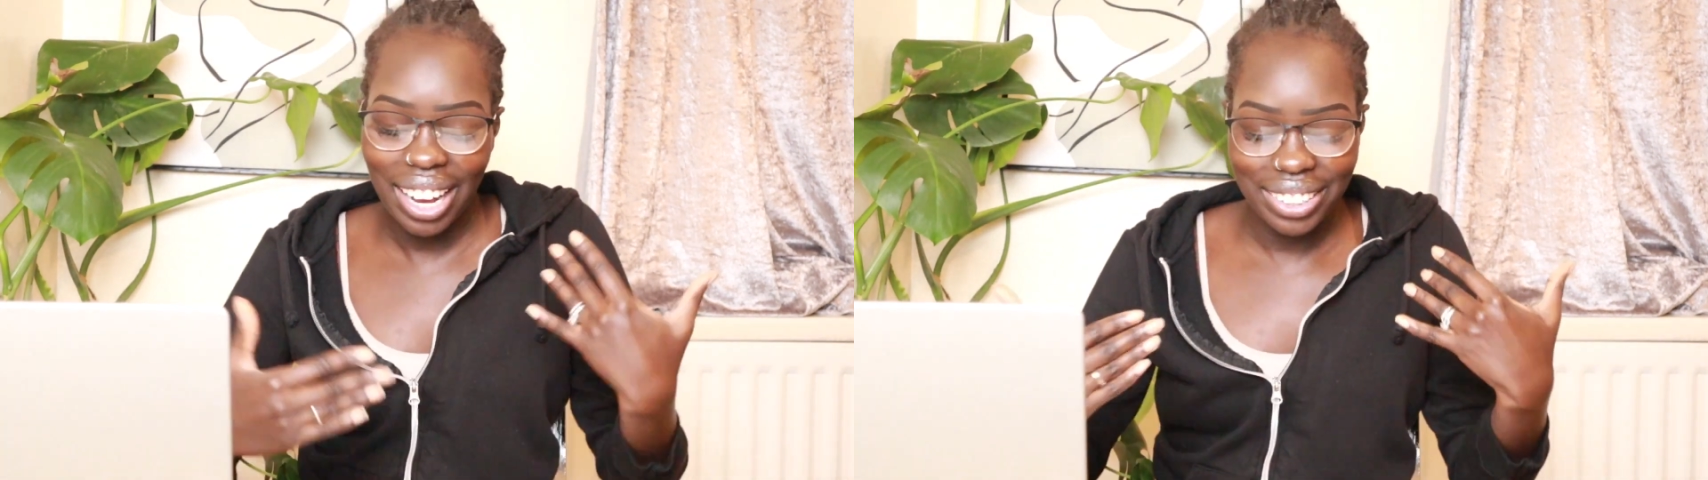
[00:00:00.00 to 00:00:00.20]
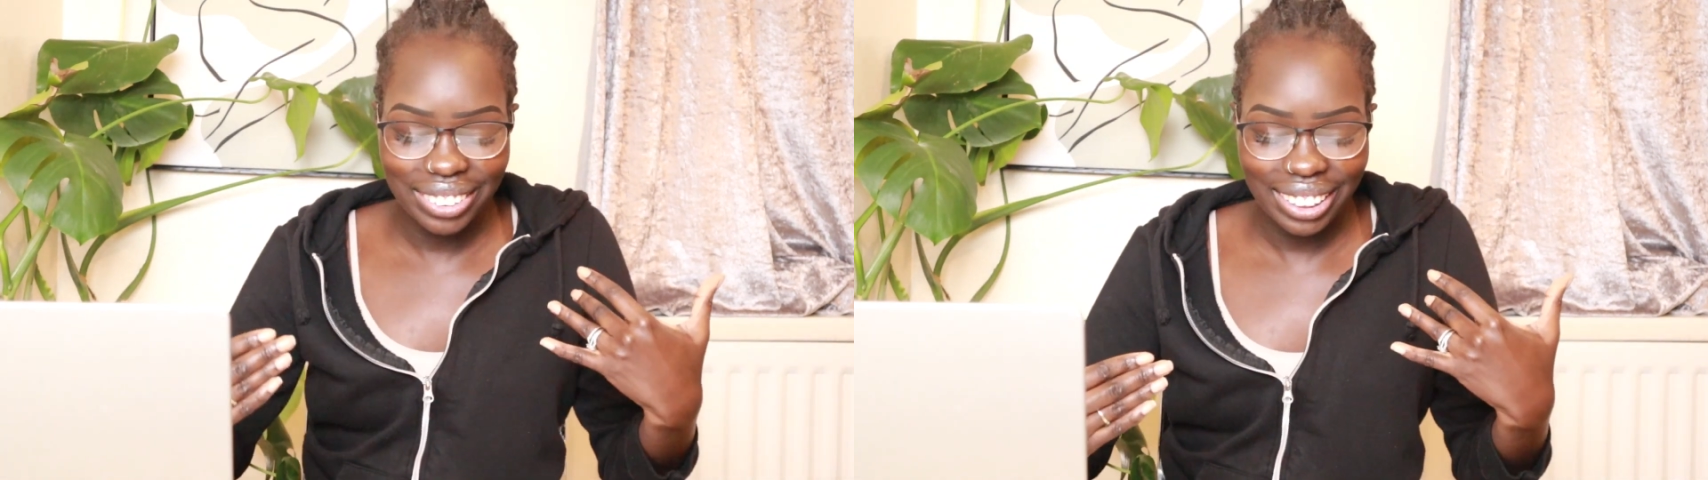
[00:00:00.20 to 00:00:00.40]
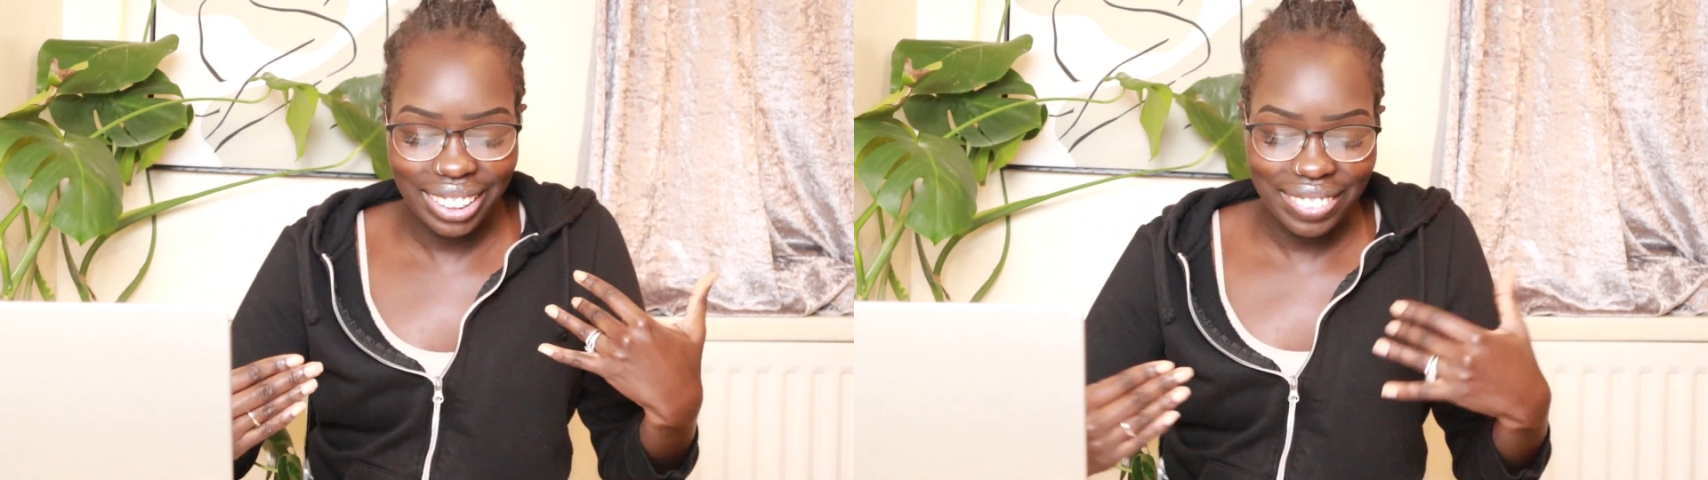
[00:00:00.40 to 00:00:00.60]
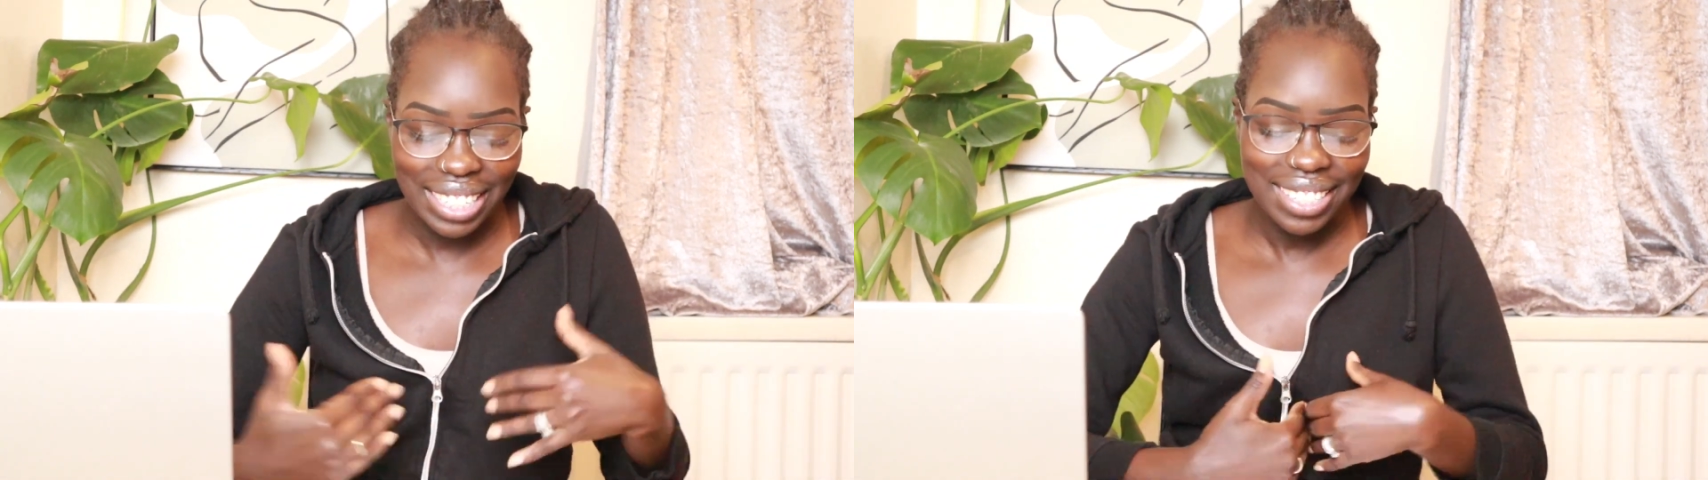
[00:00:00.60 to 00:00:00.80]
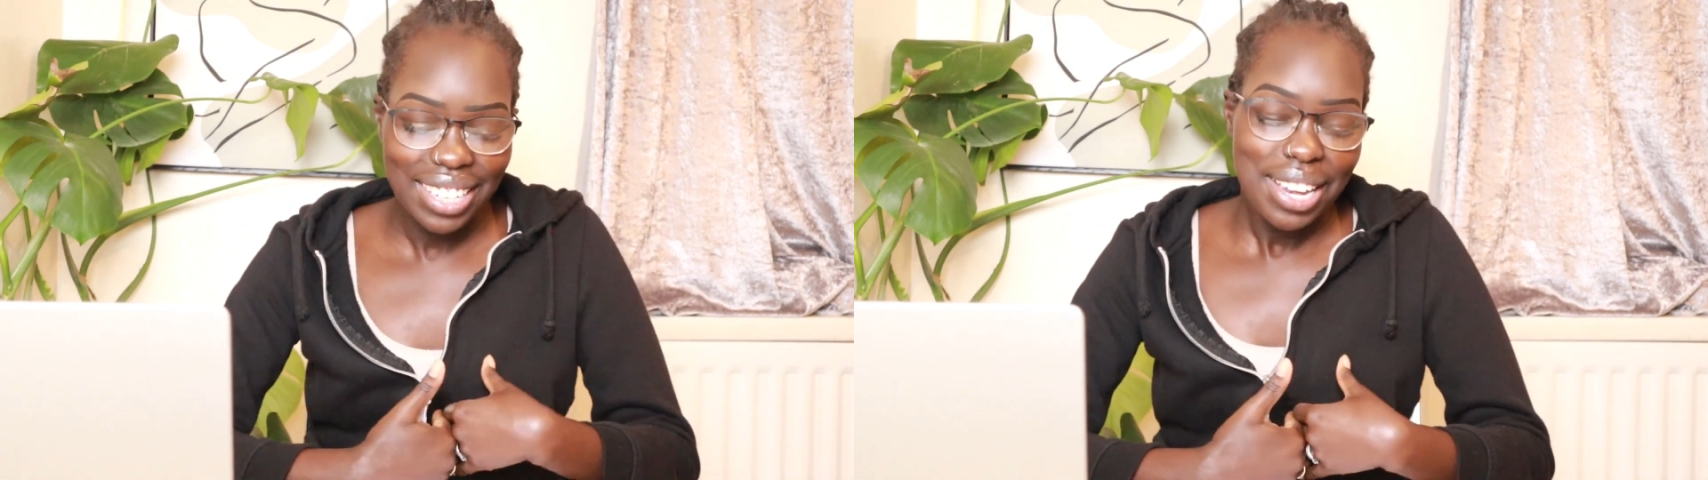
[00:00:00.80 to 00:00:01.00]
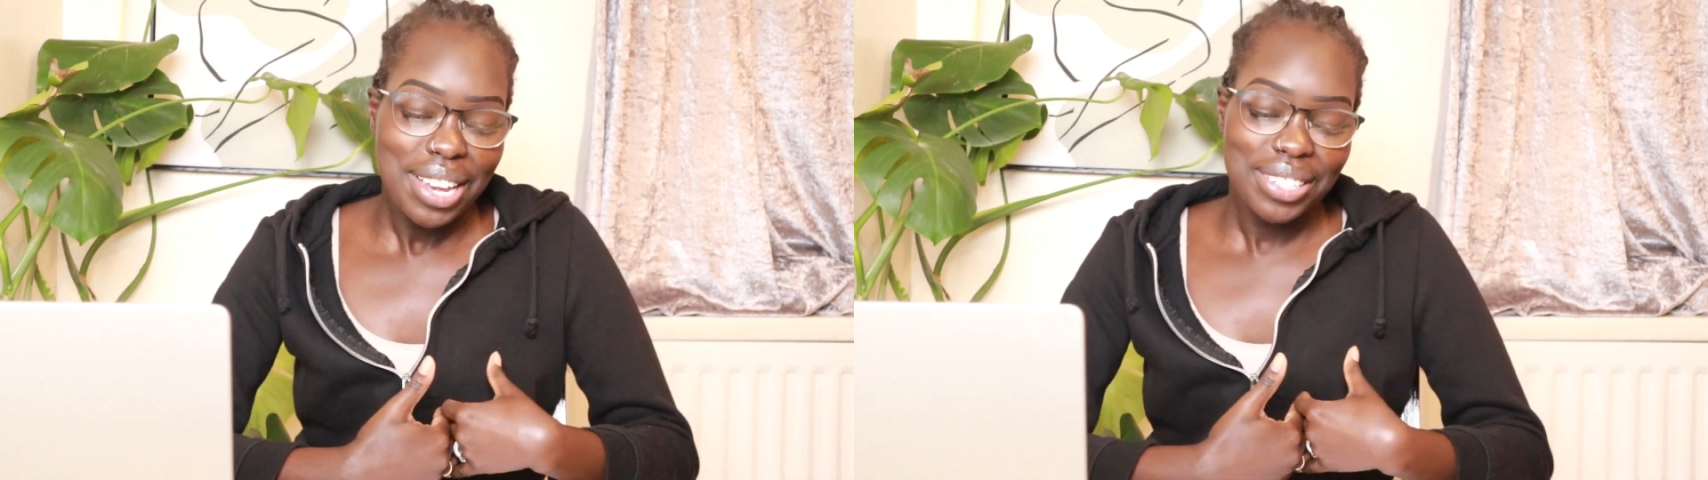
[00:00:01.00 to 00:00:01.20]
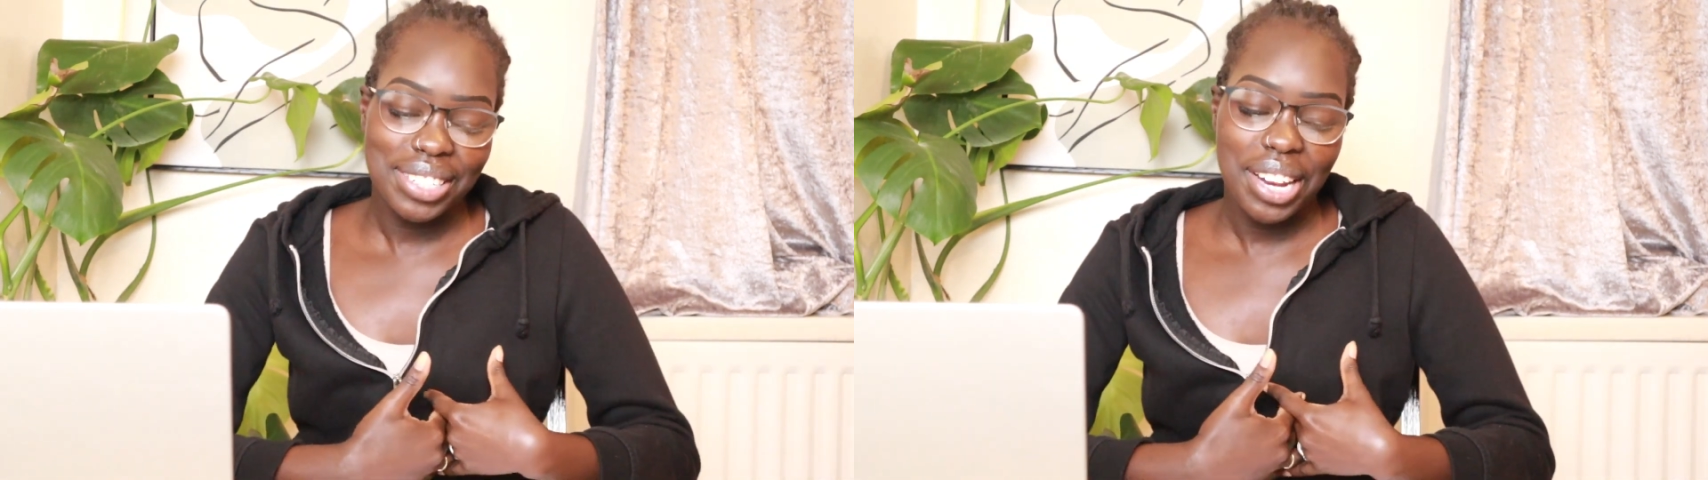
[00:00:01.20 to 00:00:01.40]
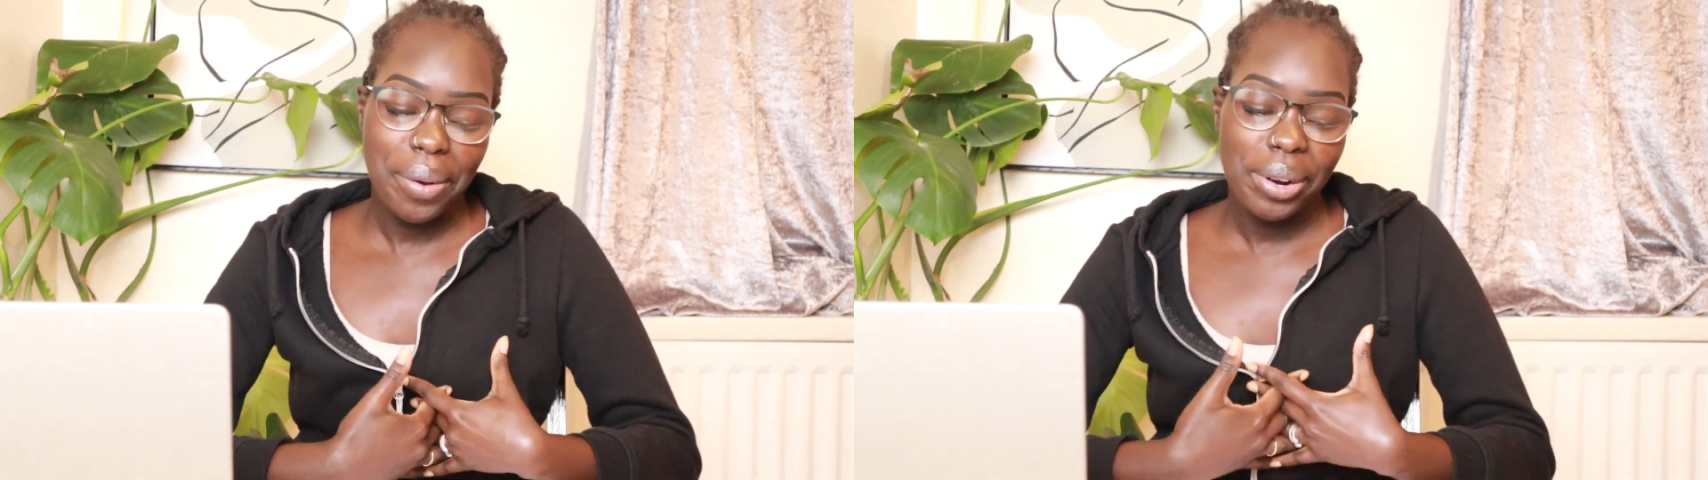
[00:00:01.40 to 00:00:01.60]
I know you love these. So
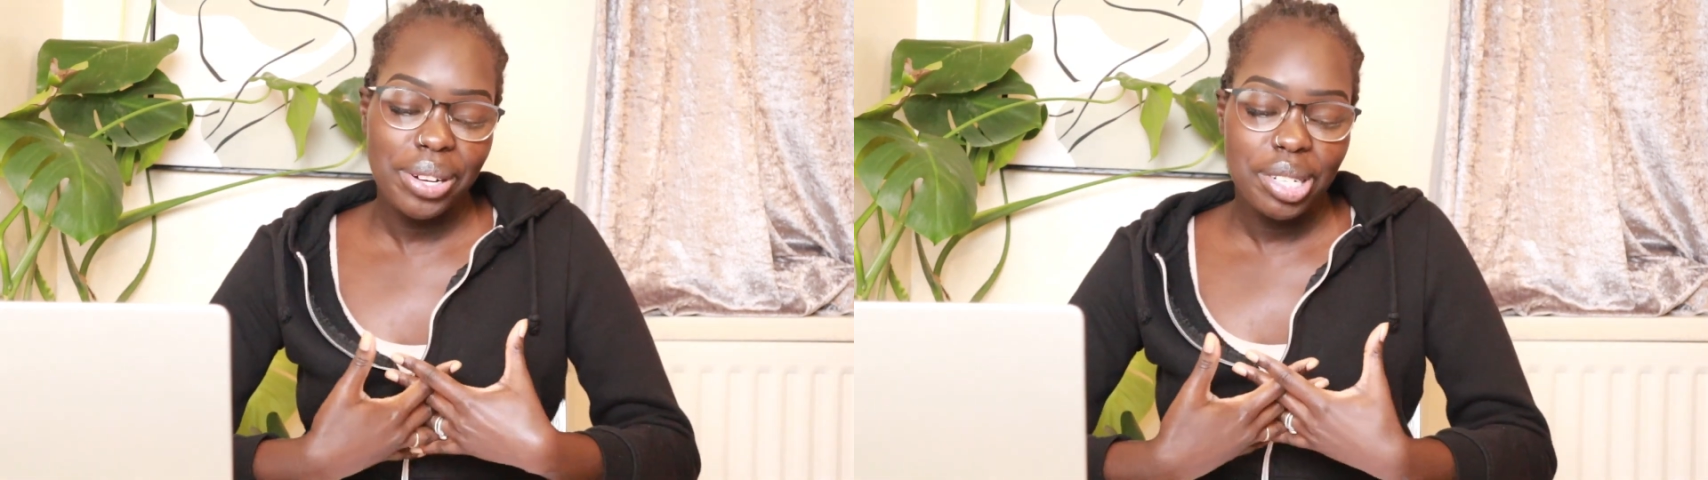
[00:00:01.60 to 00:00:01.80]
today we're going